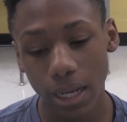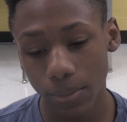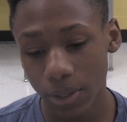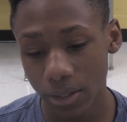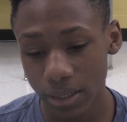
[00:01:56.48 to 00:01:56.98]

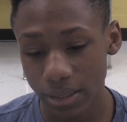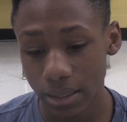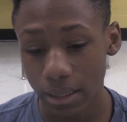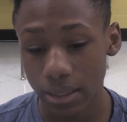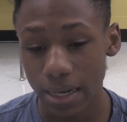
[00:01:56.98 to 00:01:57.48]
liability
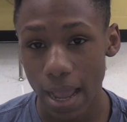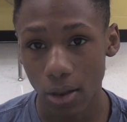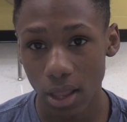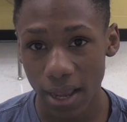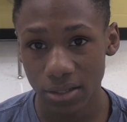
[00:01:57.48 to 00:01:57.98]

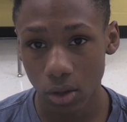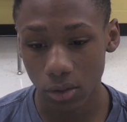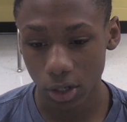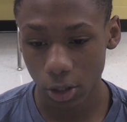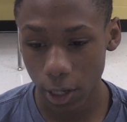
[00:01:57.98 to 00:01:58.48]
now lies
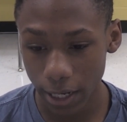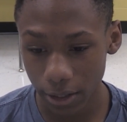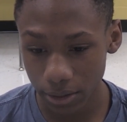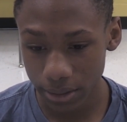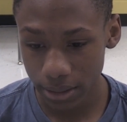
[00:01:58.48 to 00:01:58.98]
on the
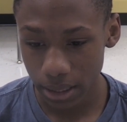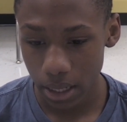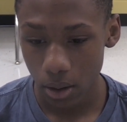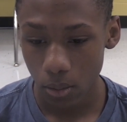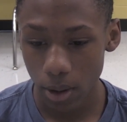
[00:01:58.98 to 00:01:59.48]
creators
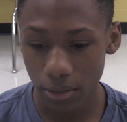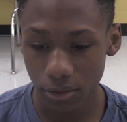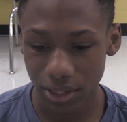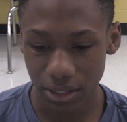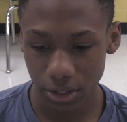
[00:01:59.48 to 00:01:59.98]

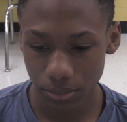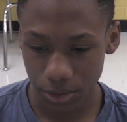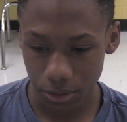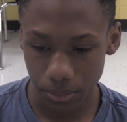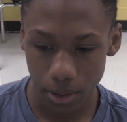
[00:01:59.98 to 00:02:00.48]
rather than
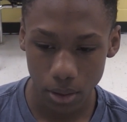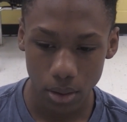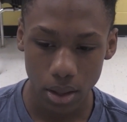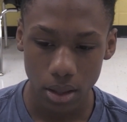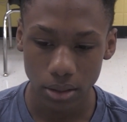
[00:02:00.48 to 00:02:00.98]
YouTube.
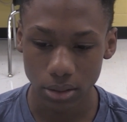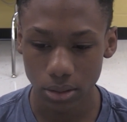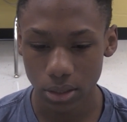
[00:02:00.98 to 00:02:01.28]
And